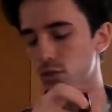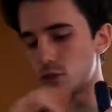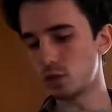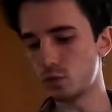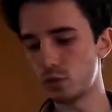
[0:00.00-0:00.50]

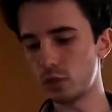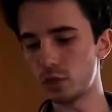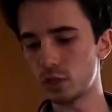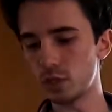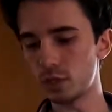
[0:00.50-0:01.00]
So we're
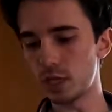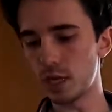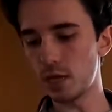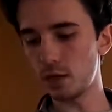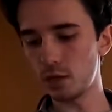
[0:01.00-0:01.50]
just going to
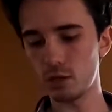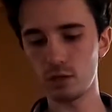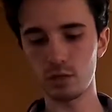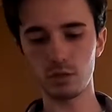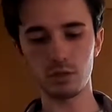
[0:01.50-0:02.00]
take
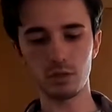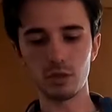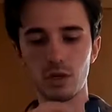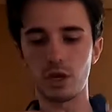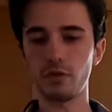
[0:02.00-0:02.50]

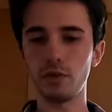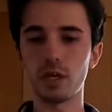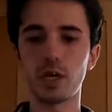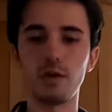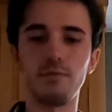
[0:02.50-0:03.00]
it off of
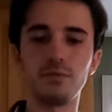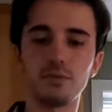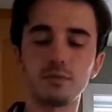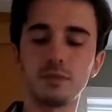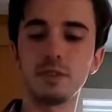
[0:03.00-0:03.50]
that.
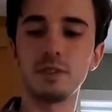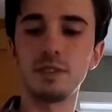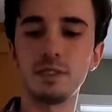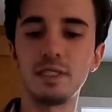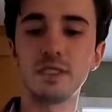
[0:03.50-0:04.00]

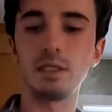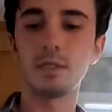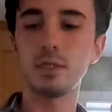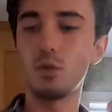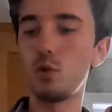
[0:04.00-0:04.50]

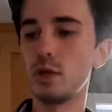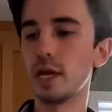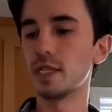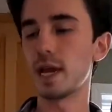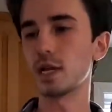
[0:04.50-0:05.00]
Ooh, and
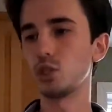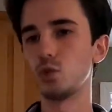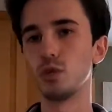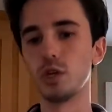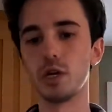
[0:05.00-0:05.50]
that's actually
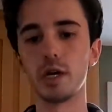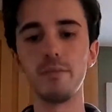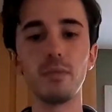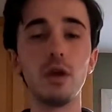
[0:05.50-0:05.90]
really hot.